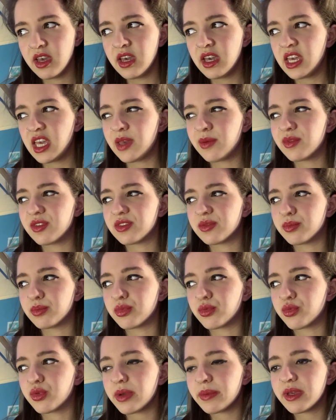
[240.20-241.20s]
he was
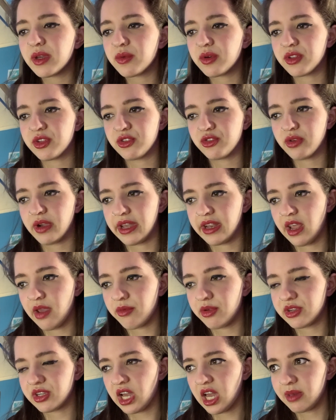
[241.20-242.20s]
brimming with dread
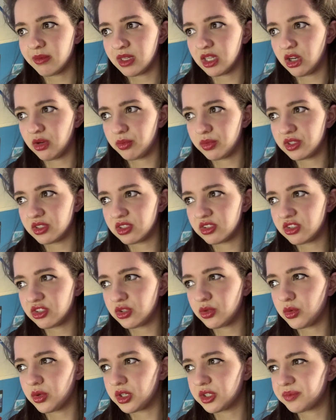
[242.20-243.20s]
every time he opened its
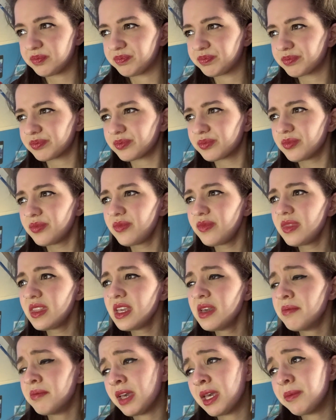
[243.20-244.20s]
door.
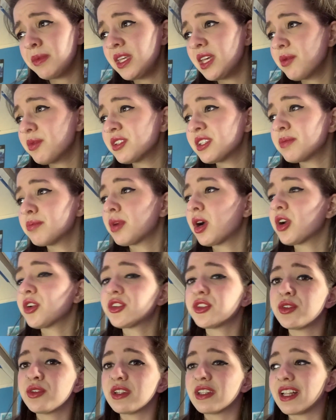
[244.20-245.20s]
Maybe it was in part
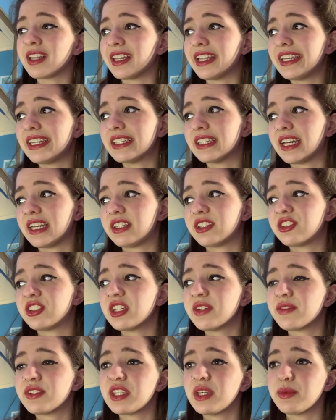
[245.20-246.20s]
due to the late-night
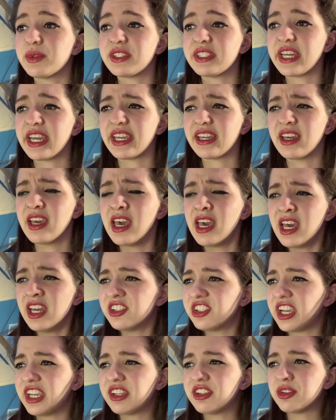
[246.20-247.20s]
shifts he would take,
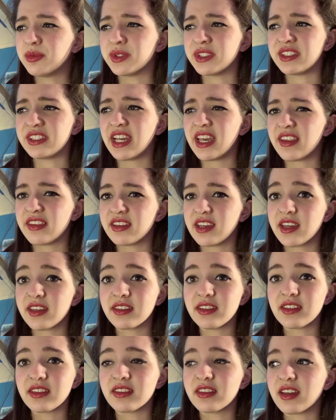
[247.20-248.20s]
chained to his desk
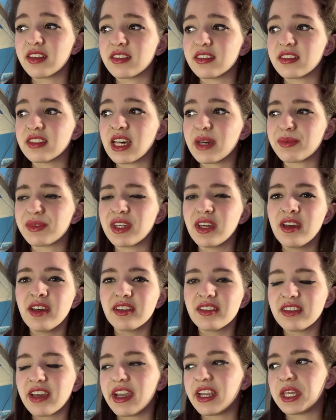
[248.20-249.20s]
as the sun slept,
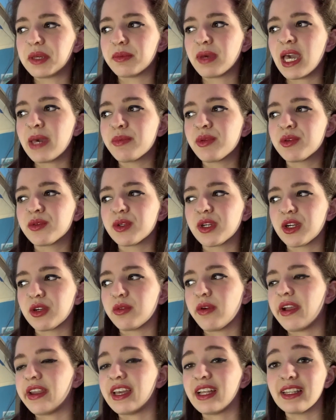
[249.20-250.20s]
signing paperwork,
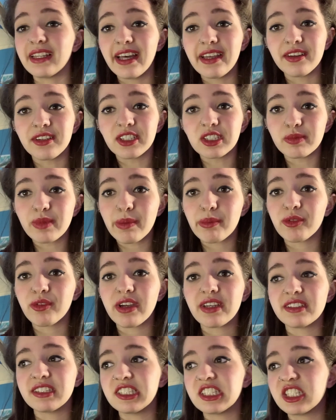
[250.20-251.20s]
writing letters,
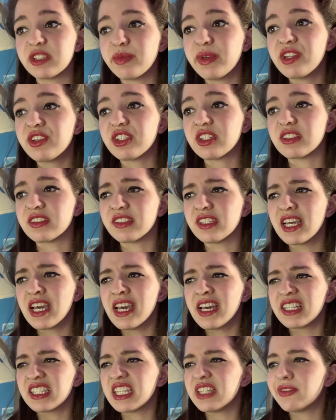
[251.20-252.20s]
memorizing speeches,
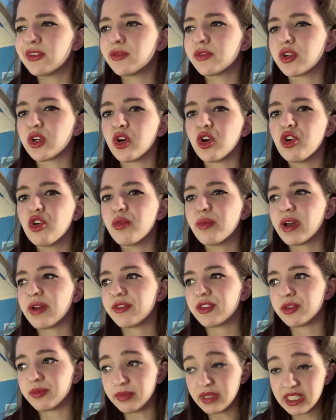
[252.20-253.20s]
leaving for home
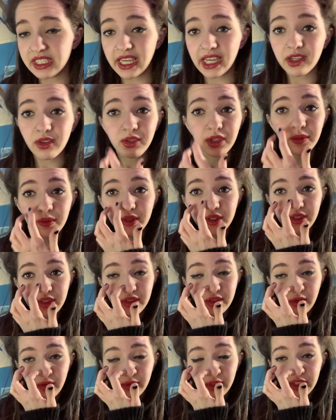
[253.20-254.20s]
after midnight
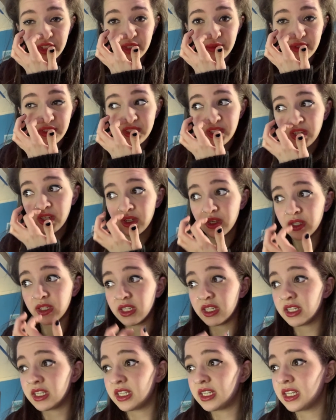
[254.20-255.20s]
only to
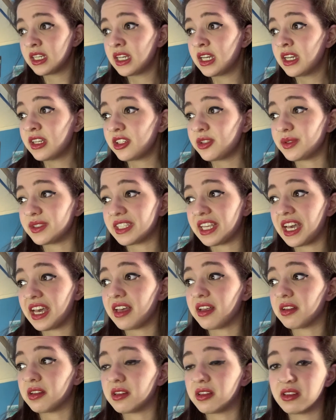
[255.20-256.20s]
return to his
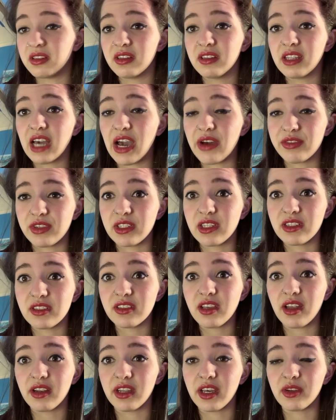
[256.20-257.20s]
hell after the
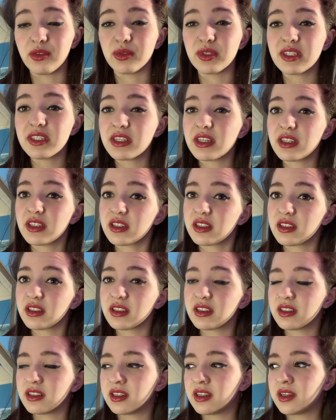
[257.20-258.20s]
sun had
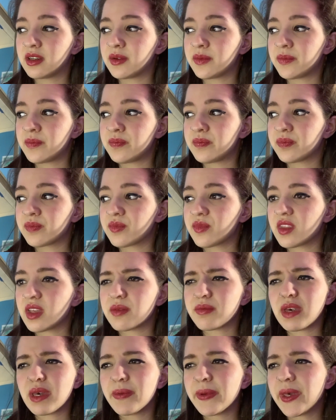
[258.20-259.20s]

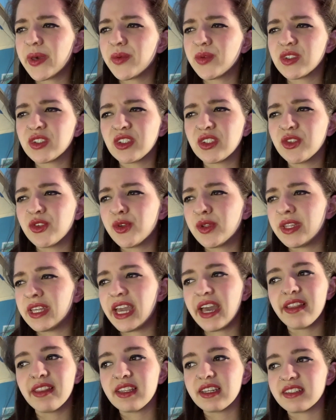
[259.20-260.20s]
risen. Maybe it was due to the
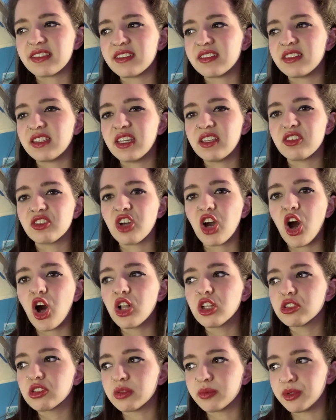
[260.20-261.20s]
endless,
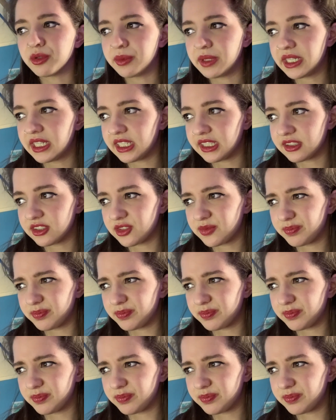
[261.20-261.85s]
intolerable meetings